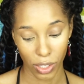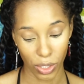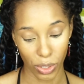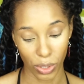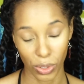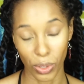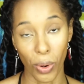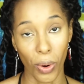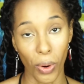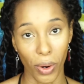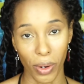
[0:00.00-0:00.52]

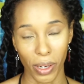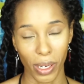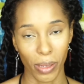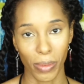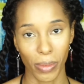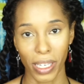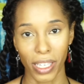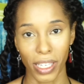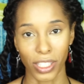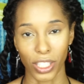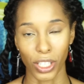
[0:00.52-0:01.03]
story
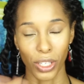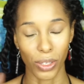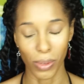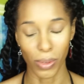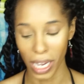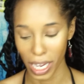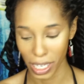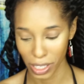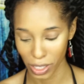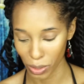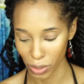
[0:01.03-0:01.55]
because you
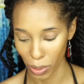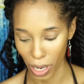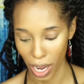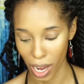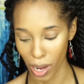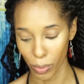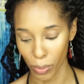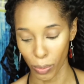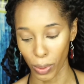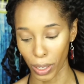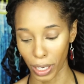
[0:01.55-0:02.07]
guys do
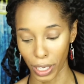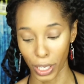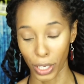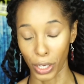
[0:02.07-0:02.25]
not want to